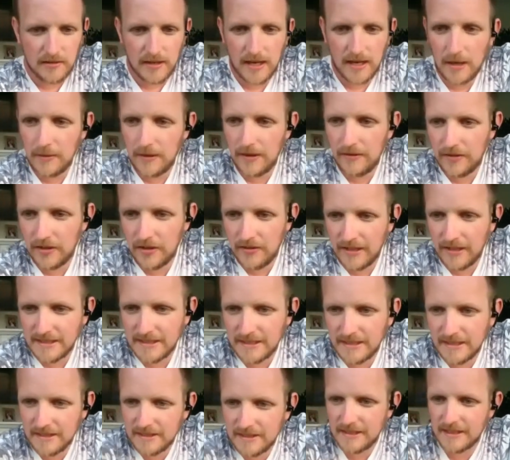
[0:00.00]
Right, whenever you're
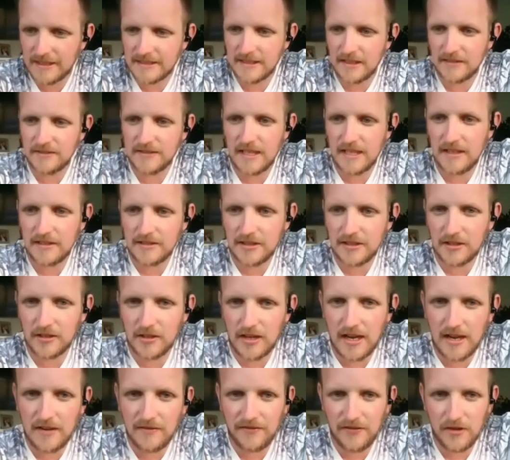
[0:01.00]
ready, take yourself down to the
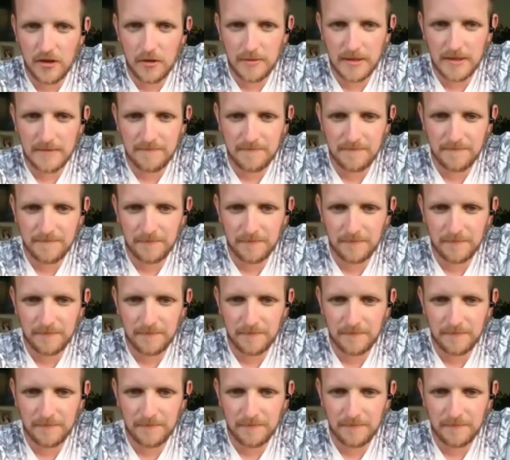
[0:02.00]
ground for me.